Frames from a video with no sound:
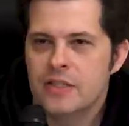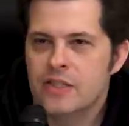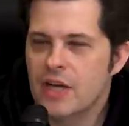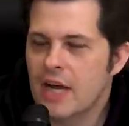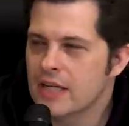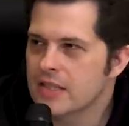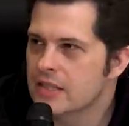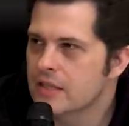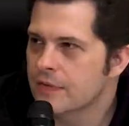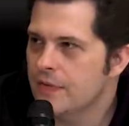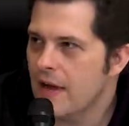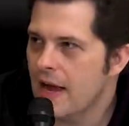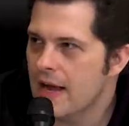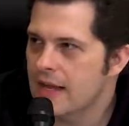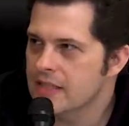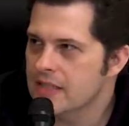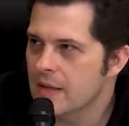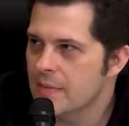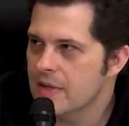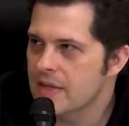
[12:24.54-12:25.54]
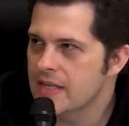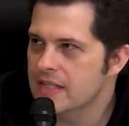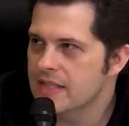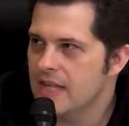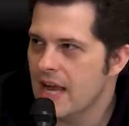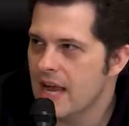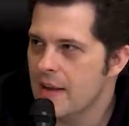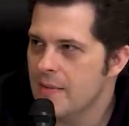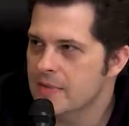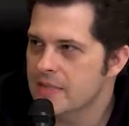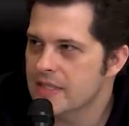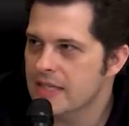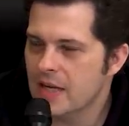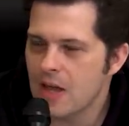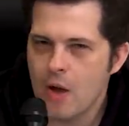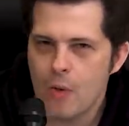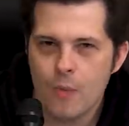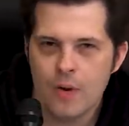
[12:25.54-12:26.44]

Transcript: justify some of these games it's like right.